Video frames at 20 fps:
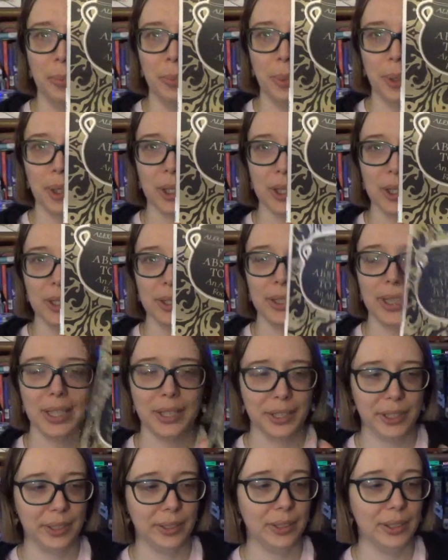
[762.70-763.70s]
book
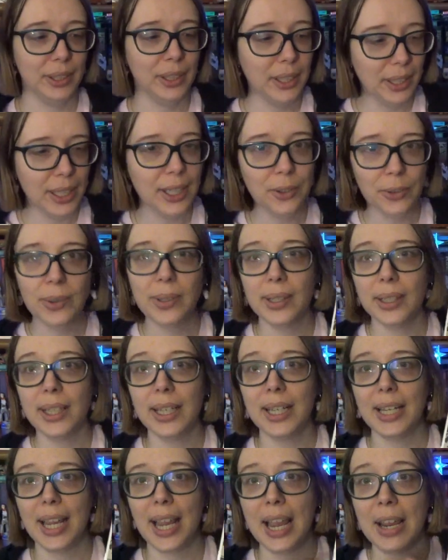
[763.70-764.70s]
that's
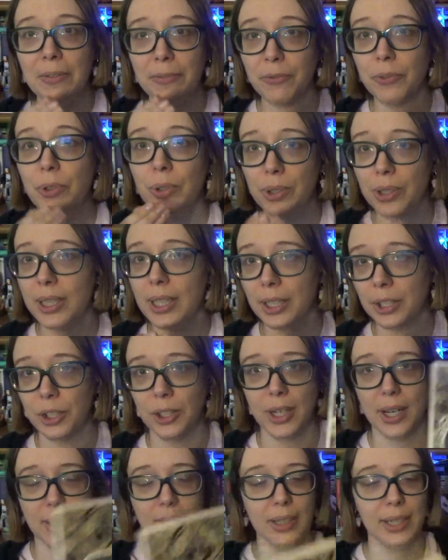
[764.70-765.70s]
literally a food
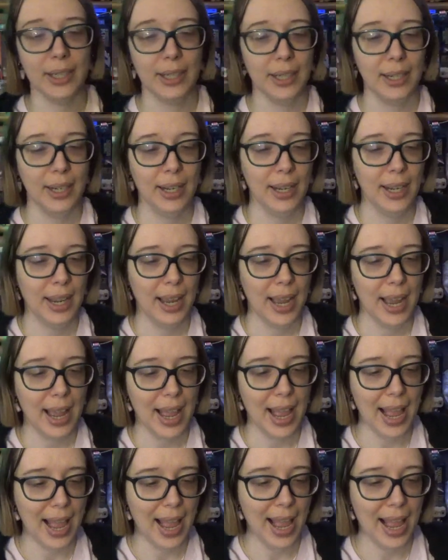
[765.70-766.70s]
dictionary.
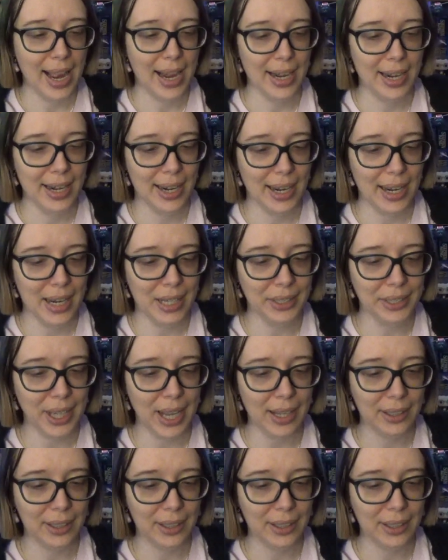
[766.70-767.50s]
And it's